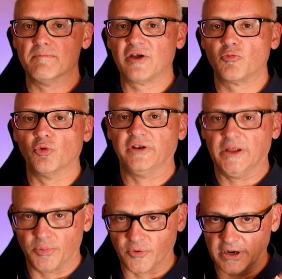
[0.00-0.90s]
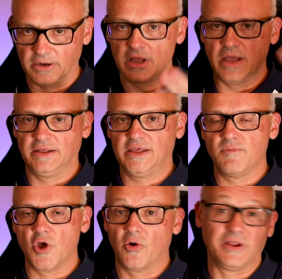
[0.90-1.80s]
much more deeper in and
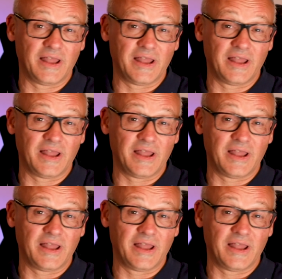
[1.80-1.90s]
keep going.